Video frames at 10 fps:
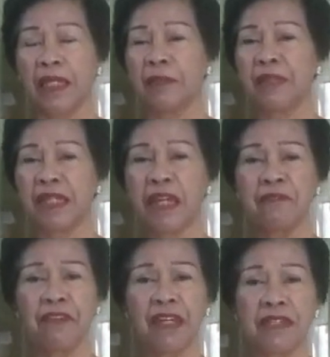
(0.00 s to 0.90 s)
He
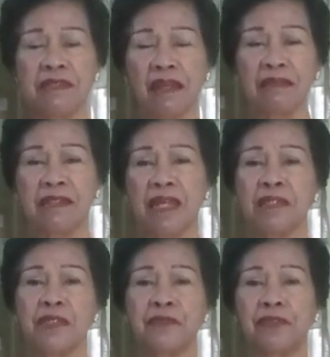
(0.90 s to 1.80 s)
became very
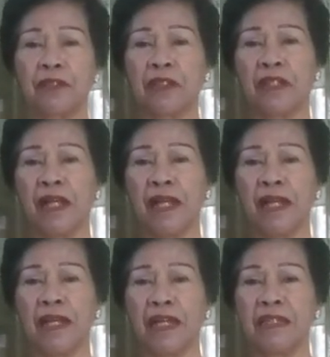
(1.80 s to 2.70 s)
successful
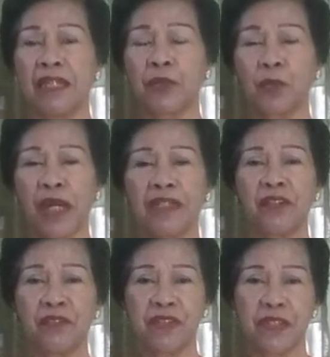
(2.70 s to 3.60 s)
that one
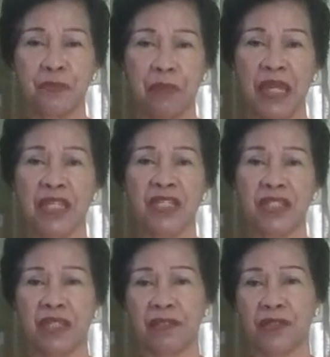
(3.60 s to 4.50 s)
of his
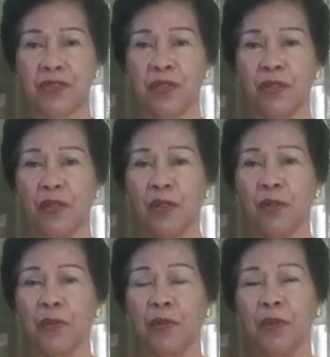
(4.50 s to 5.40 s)
patients
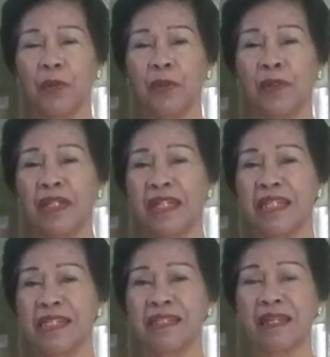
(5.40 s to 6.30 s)
who
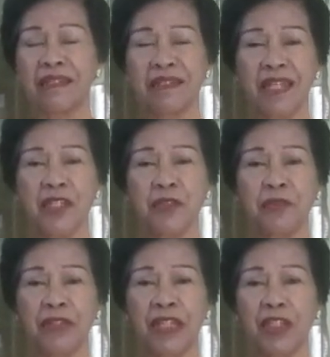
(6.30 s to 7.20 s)
he
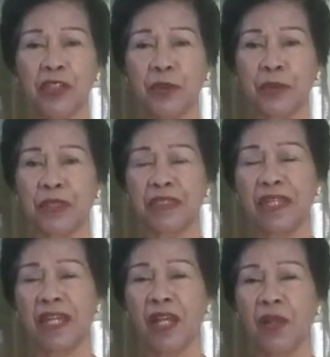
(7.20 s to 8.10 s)
successfully cured
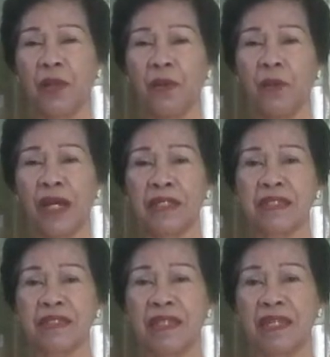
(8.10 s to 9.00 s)

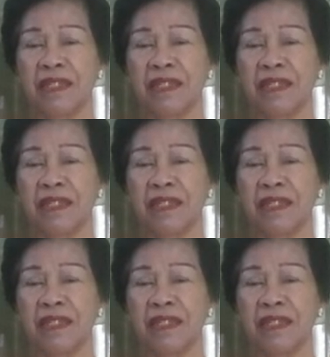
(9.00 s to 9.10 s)
was